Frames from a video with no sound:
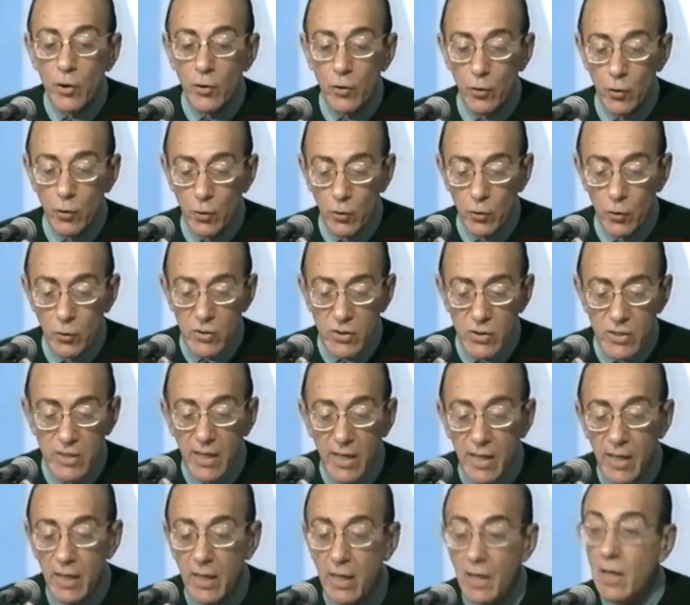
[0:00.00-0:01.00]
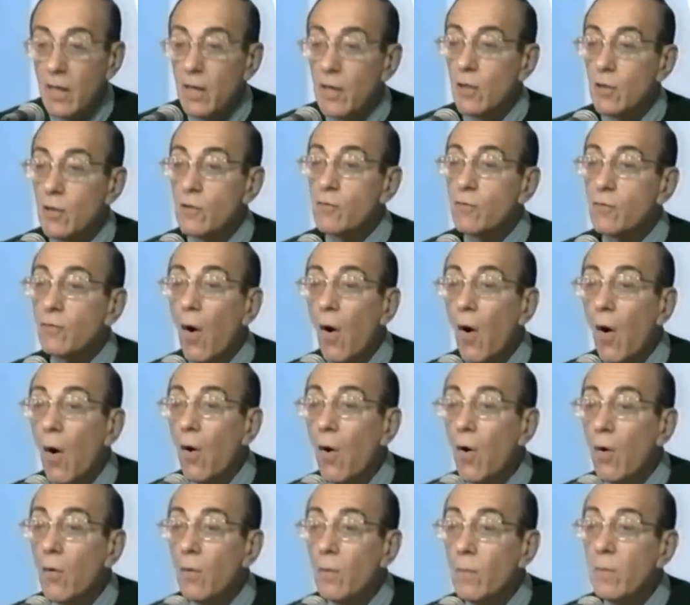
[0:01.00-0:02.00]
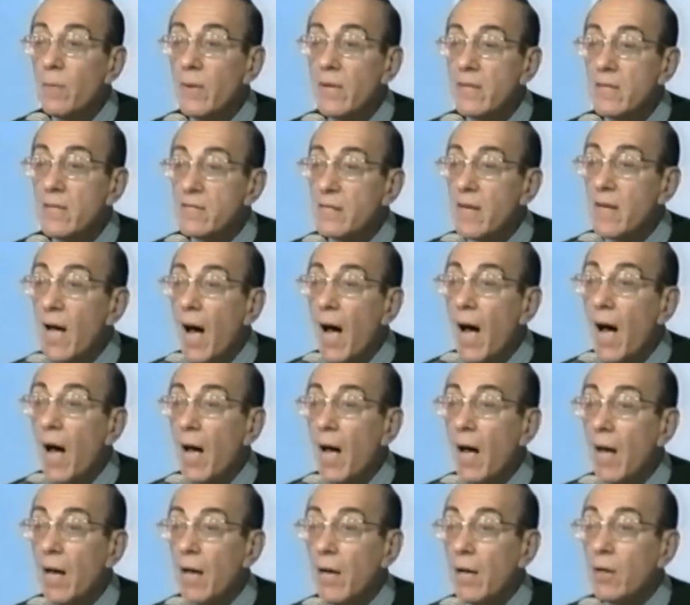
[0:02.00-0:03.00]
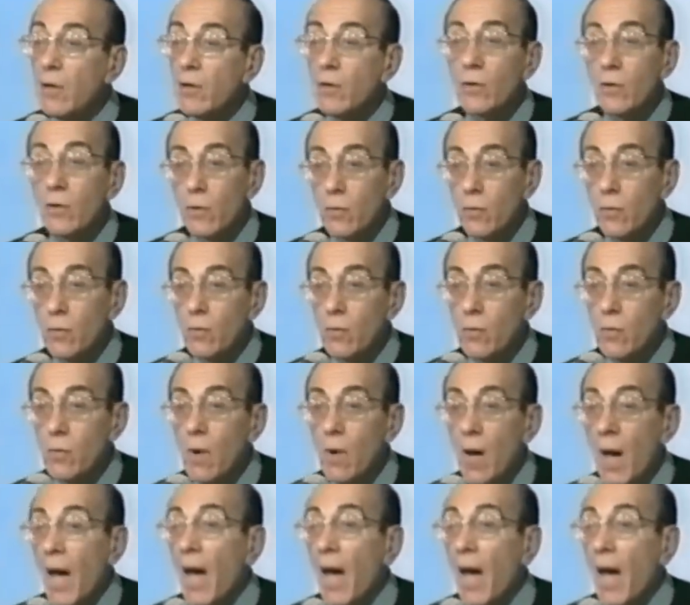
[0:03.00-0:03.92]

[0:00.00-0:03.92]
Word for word: Do see his form beside you